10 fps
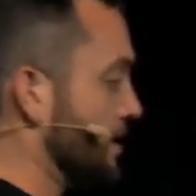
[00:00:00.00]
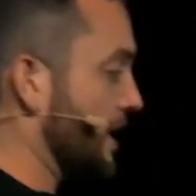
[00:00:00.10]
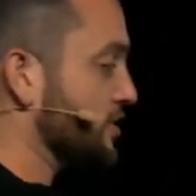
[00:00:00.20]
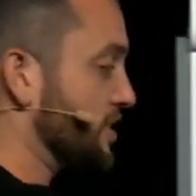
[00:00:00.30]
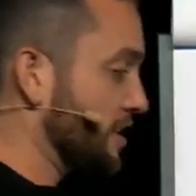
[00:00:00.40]

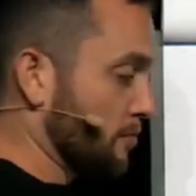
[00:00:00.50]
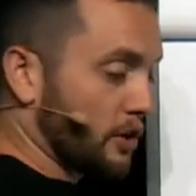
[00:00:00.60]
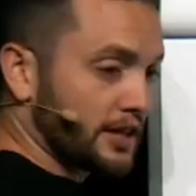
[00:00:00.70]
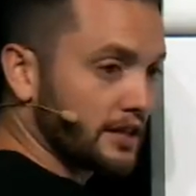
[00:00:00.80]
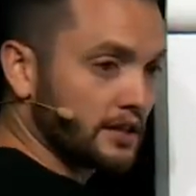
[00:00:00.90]
not just in the
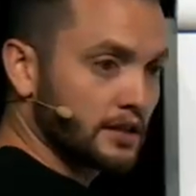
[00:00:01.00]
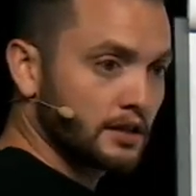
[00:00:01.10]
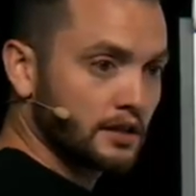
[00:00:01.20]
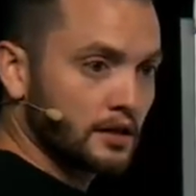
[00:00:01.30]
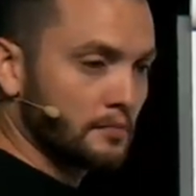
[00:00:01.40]
market,
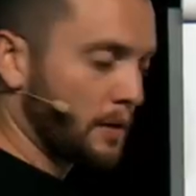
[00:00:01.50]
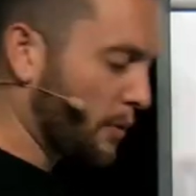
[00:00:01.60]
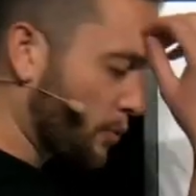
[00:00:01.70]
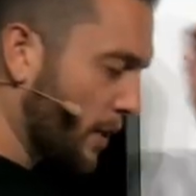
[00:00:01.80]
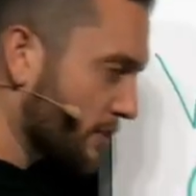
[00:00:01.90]
but
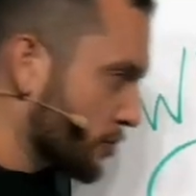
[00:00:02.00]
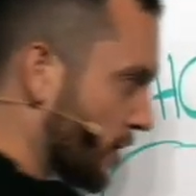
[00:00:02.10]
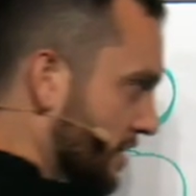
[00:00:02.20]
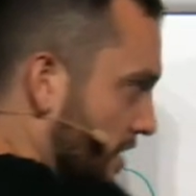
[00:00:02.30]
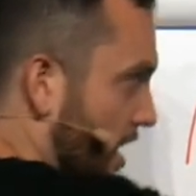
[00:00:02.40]
with where they're
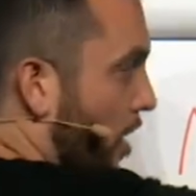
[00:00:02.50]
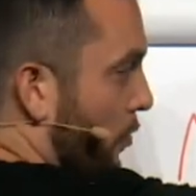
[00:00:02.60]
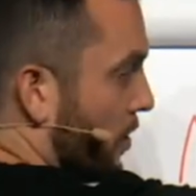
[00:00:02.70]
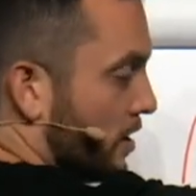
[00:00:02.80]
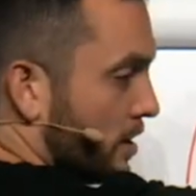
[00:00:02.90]
trying to
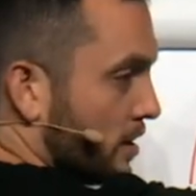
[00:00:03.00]
go.